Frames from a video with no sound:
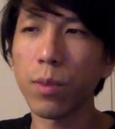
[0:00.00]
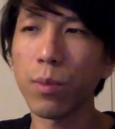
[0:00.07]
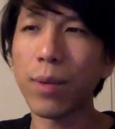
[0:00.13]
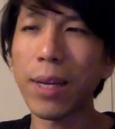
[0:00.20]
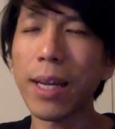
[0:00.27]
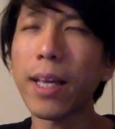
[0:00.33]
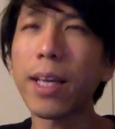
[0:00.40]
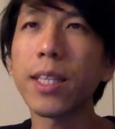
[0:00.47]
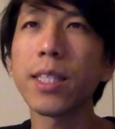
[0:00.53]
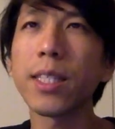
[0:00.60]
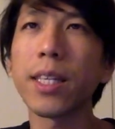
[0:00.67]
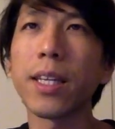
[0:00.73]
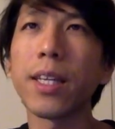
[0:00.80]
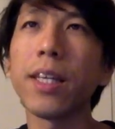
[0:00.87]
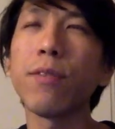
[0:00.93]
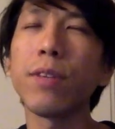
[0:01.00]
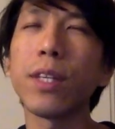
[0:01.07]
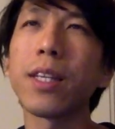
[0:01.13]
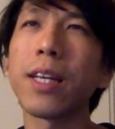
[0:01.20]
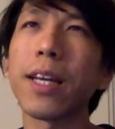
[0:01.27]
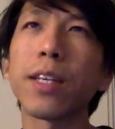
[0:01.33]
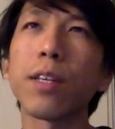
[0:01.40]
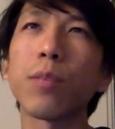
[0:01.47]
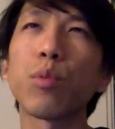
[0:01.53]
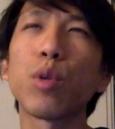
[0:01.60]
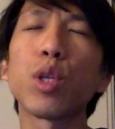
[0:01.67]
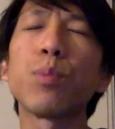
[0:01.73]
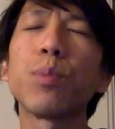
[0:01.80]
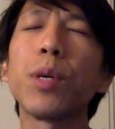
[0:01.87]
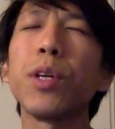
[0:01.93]
planets they live in like
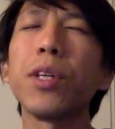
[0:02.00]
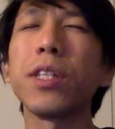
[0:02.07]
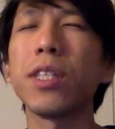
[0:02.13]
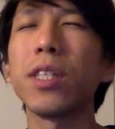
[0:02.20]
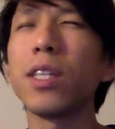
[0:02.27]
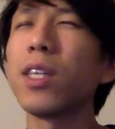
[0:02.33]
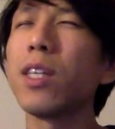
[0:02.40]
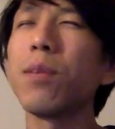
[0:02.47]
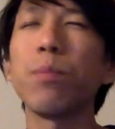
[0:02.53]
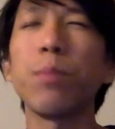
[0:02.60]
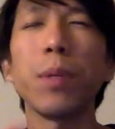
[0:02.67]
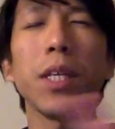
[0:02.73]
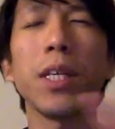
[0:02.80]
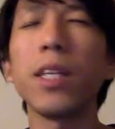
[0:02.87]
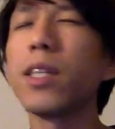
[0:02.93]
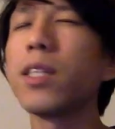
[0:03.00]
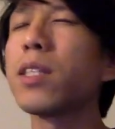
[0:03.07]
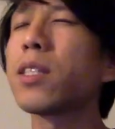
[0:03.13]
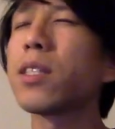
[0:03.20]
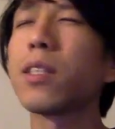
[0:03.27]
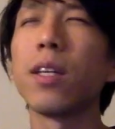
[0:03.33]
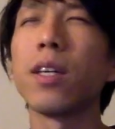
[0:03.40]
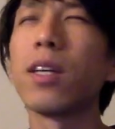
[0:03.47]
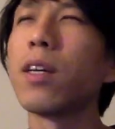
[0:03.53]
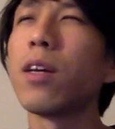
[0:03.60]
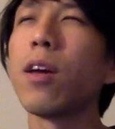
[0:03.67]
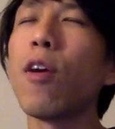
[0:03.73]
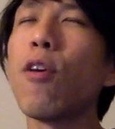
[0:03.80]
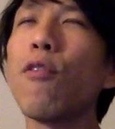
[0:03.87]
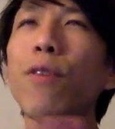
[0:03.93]
prosperity, peace,
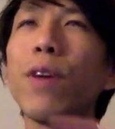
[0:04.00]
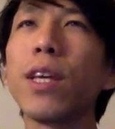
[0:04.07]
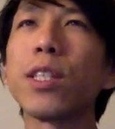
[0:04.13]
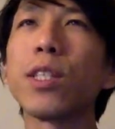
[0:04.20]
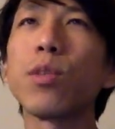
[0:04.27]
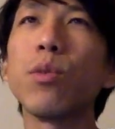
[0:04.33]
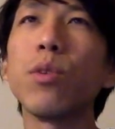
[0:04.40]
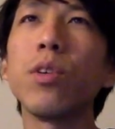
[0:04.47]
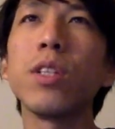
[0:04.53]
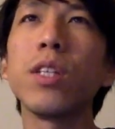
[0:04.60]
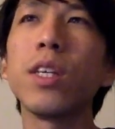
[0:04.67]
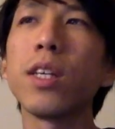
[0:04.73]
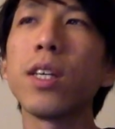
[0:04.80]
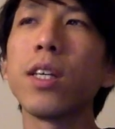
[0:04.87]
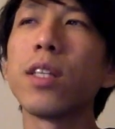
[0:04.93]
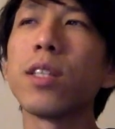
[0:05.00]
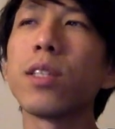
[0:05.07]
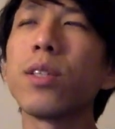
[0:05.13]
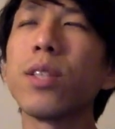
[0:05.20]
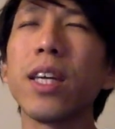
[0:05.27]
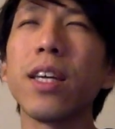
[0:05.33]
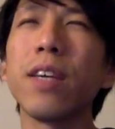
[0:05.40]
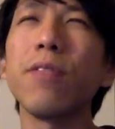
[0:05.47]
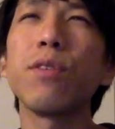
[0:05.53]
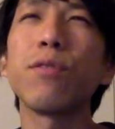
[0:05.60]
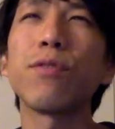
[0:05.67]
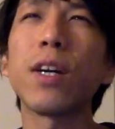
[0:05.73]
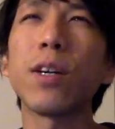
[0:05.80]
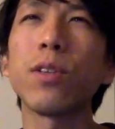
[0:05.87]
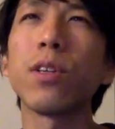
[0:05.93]
everything is good. So they
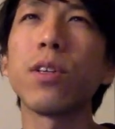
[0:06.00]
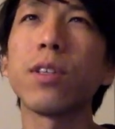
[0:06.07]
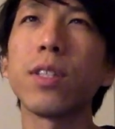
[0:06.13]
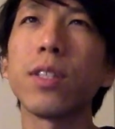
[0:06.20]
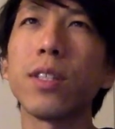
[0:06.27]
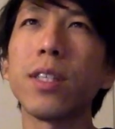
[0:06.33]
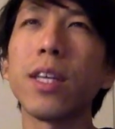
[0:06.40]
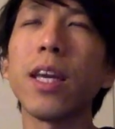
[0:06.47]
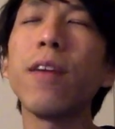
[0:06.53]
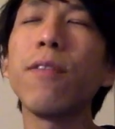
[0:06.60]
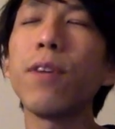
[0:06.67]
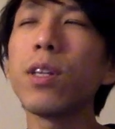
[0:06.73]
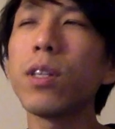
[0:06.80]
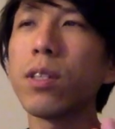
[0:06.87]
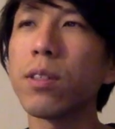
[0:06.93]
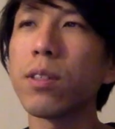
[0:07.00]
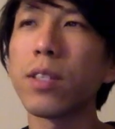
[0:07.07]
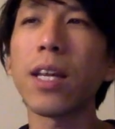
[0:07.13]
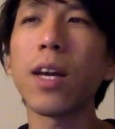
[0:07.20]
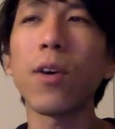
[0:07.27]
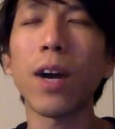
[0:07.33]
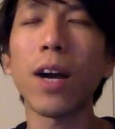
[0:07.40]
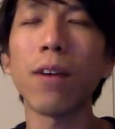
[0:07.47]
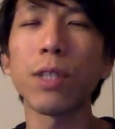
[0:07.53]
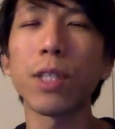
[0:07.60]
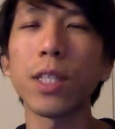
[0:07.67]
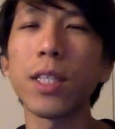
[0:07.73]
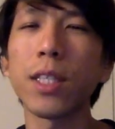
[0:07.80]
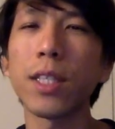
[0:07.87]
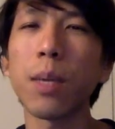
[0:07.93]
even now have a
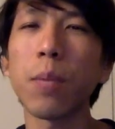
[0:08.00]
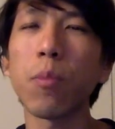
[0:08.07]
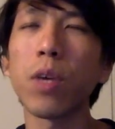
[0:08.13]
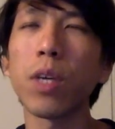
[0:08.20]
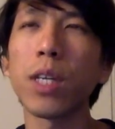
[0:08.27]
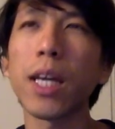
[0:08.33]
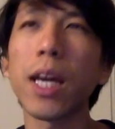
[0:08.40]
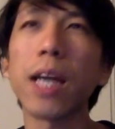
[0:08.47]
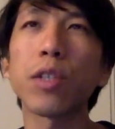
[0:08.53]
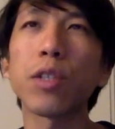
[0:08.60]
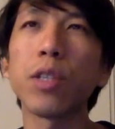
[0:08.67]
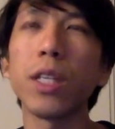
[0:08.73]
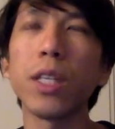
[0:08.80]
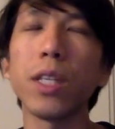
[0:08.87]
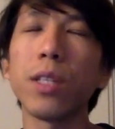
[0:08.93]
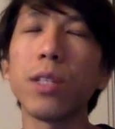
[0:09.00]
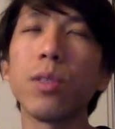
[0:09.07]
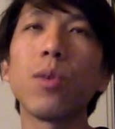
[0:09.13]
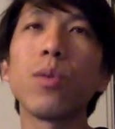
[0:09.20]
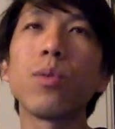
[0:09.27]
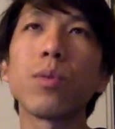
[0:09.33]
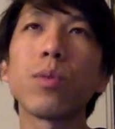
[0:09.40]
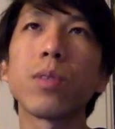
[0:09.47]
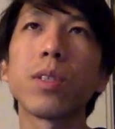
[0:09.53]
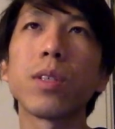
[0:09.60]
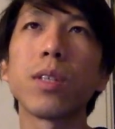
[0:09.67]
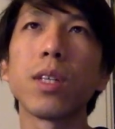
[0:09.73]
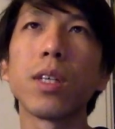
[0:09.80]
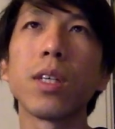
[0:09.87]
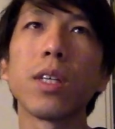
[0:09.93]
system where they actually don't
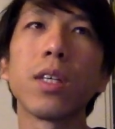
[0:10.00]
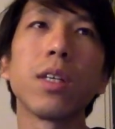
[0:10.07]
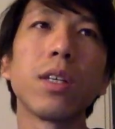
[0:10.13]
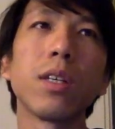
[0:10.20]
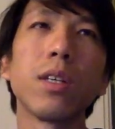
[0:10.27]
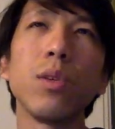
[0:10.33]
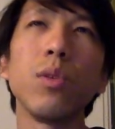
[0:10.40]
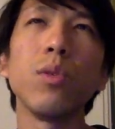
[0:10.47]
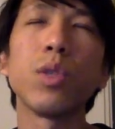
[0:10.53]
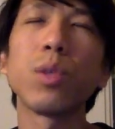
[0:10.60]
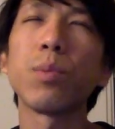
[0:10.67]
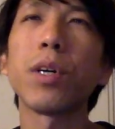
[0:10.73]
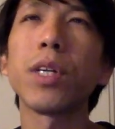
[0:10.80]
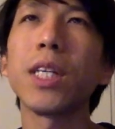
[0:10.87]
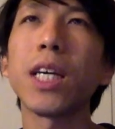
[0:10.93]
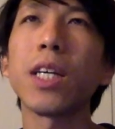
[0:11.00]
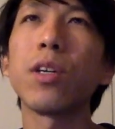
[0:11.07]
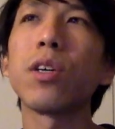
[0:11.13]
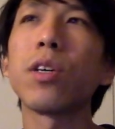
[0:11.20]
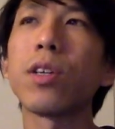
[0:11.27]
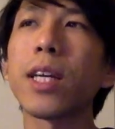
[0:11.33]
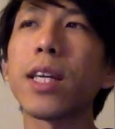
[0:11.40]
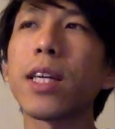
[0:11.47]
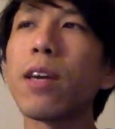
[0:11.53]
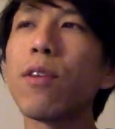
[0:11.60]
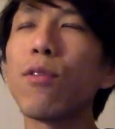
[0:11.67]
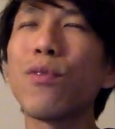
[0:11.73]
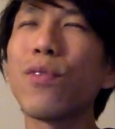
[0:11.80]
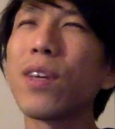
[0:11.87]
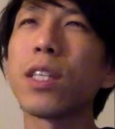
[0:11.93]
use money at all. Like
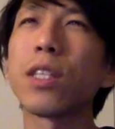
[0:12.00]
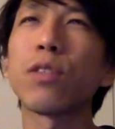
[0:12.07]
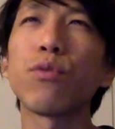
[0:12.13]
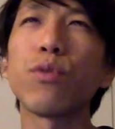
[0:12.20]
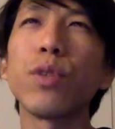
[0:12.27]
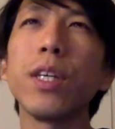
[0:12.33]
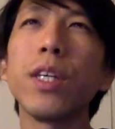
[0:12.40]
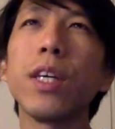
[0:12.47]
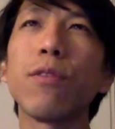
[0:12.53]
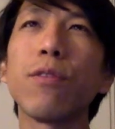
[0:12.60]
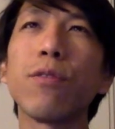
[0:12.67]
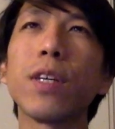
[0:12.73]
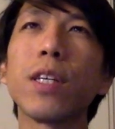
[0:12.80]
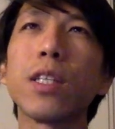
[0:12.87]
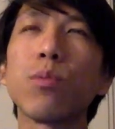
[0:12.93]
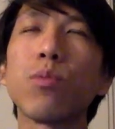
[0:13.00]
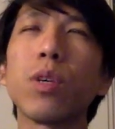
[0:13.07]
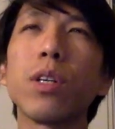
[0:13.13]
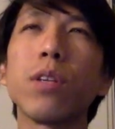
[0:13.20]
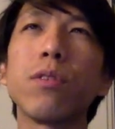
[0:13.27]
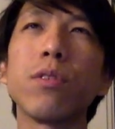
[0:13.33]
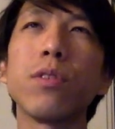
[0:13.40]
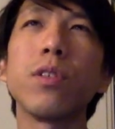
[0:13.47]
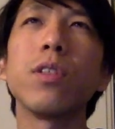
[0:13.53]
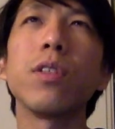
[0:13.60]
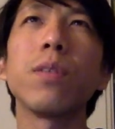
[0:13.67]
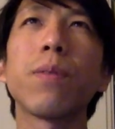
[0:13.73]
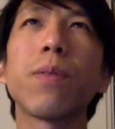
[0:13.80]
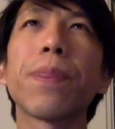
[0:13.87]
everything is free, everything is wonderful.